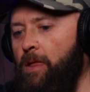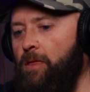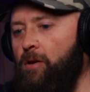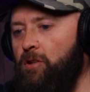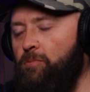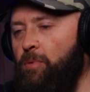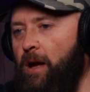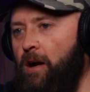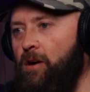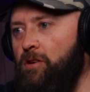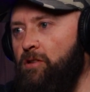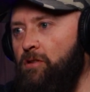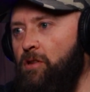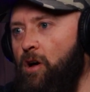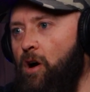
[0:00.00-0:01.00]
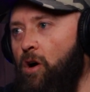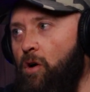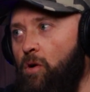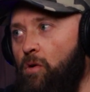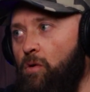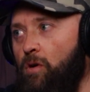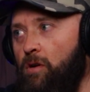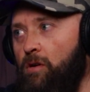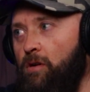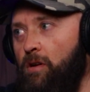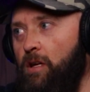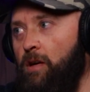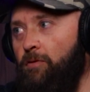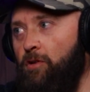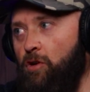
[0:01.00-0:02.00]
those bears know
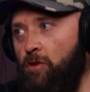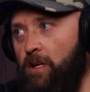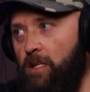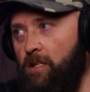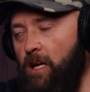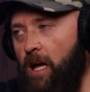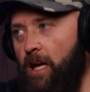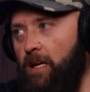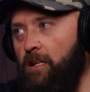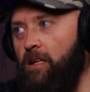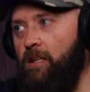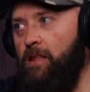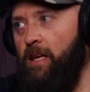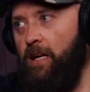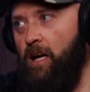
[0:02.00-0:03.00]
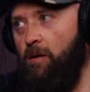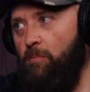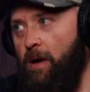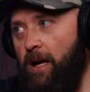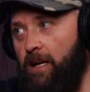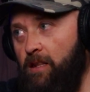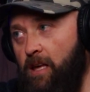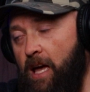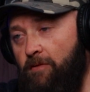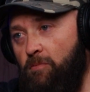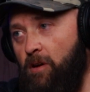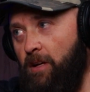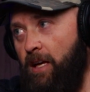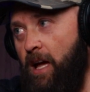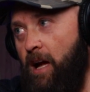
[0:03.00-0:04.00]
if you're in tight and they come back in, they have them
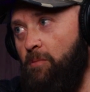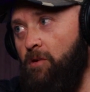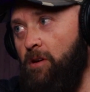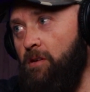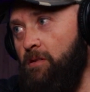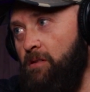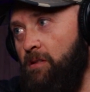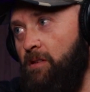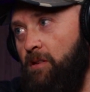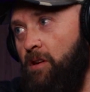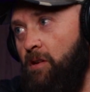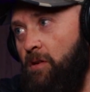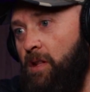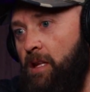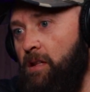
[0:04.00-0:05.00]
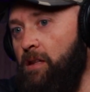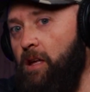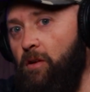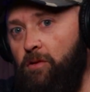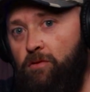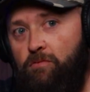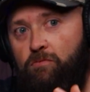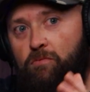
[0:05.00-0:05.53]
on camera, you know, and